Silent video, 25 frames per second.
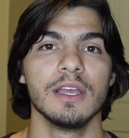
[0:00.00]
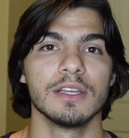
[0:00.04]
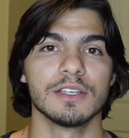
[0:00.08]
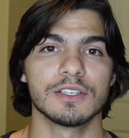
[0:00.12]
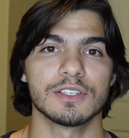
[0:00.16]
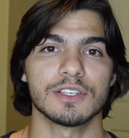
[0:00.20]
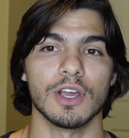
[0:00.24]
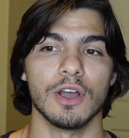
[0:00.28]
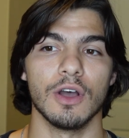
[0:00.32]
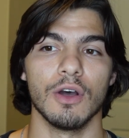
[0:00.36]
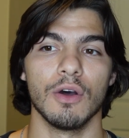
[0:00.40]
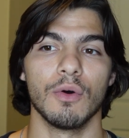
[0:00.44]

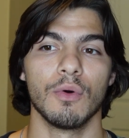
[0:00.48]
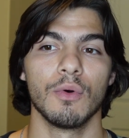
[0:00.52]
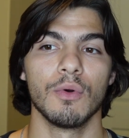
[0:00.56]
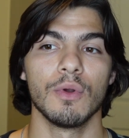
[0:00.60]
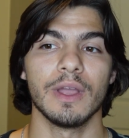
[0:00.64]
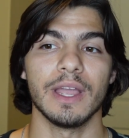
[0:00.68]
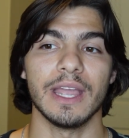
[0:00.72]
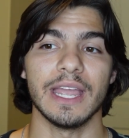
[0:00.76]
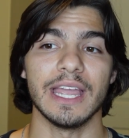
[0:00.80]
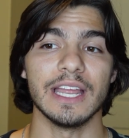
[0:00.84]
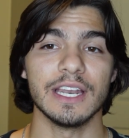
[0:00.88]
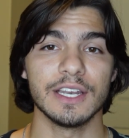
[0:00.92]
So
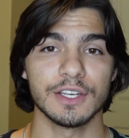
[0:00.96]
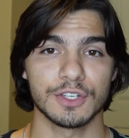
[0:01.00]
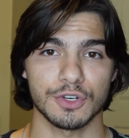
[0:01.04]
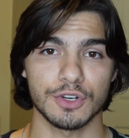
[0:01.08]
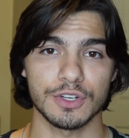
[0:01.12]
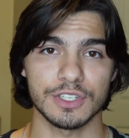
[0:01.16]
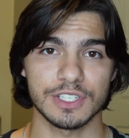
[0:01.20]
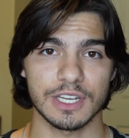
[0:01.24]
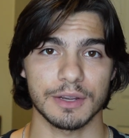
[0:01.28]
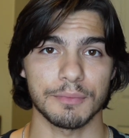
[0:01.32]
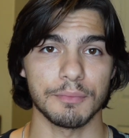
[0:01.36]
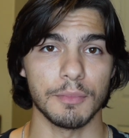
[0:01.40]

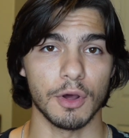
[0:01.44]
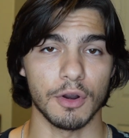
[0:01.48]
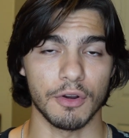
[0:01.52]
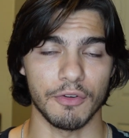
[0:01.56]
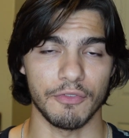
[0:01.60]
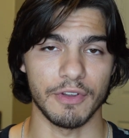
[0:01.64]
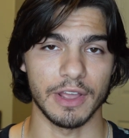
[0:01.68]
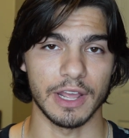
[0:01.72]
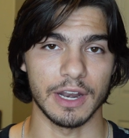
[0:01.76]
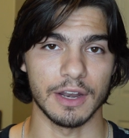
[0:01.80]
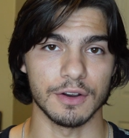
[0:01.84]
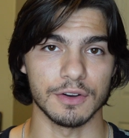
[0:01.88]
intrinsic
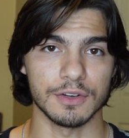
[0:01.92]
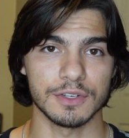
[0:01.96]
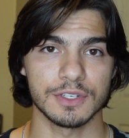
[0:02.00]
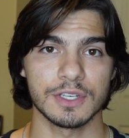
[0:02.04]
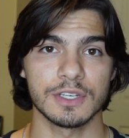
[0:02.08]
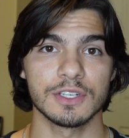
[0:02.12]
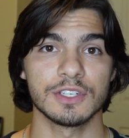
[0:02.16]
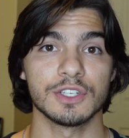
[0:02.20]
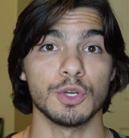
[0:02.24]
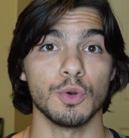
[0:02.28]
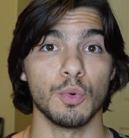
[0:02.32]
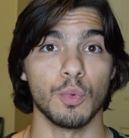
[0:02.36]

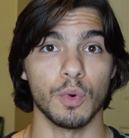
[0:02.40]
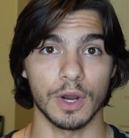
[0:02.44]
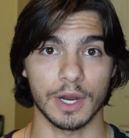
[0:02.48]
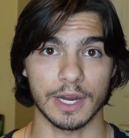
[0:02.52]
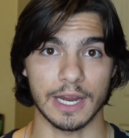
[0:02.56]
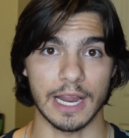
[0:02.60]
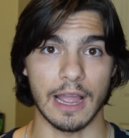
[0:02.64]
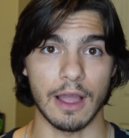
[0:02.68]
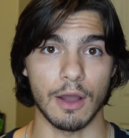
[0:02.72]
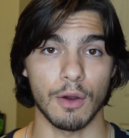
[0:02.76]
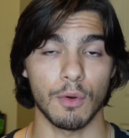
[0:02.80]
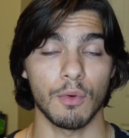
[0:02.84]
motivators to
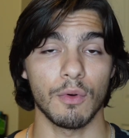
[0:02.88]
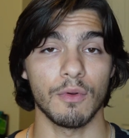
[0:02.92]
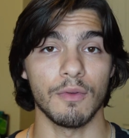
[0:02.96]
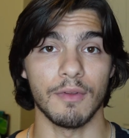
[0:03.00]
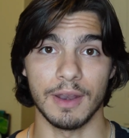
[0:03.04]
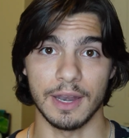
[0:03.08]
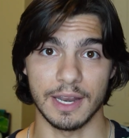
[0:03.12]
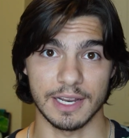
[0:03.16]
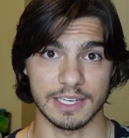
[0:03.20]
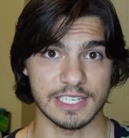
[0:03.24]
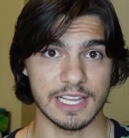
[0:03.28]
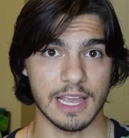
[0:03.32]
work out,
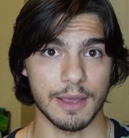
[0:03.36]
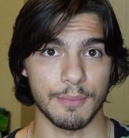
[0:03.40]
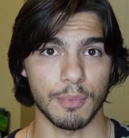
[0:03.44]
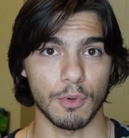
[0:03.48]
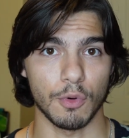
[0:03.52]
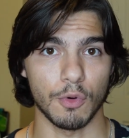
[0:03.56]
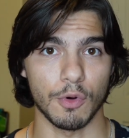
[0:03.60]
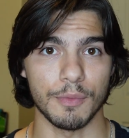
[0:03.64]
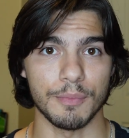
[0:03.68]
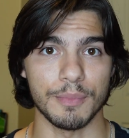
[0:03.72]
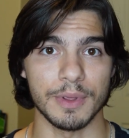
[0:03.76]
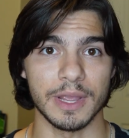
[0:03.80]
an
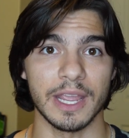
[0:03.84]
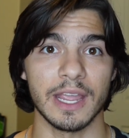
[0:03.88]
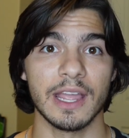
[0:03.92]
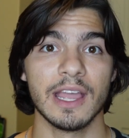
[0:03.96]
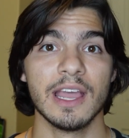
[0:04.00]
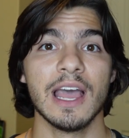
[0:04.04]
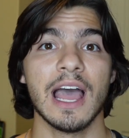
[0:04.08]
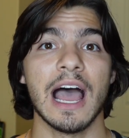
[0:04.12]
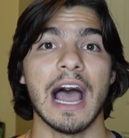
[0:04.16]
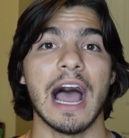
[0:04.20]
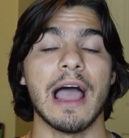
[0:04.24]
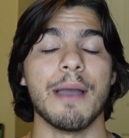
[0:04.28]
example would be,
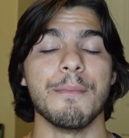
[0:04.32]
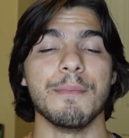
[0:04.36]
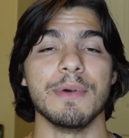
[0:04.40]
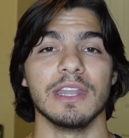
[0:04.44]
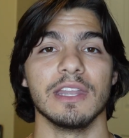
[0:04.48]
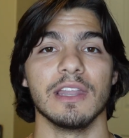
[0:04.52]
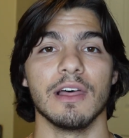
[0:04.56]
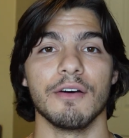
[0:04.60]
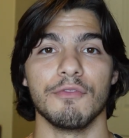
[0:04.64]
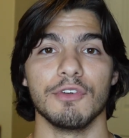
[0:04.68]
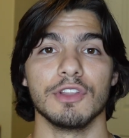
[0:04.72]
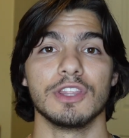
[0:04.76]
I'm
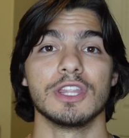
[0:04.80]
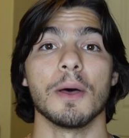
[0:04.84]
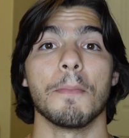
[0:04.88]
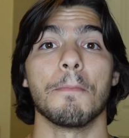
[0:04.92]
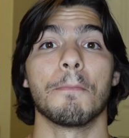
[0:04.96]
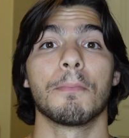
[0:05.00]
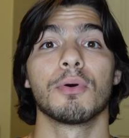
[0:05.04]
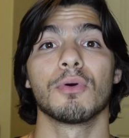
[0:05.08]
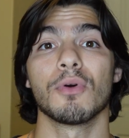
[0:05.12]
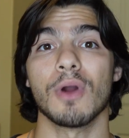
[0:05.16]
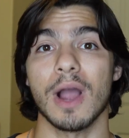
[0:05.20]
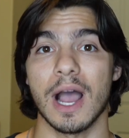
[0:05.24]
in love with the
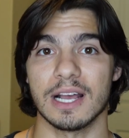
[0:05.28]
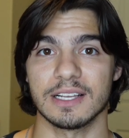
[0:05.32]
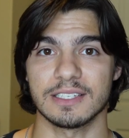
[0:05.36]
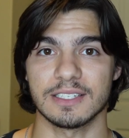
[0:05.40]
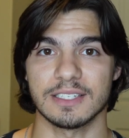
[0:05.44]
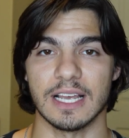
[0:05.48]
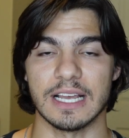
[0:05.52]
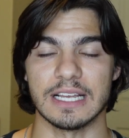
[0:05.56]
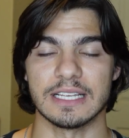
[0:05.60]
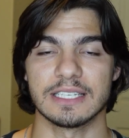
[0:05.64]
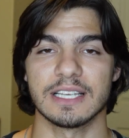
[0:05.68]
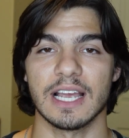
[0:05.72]

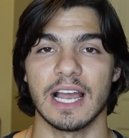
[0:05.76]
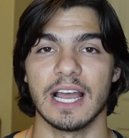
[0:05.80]
process.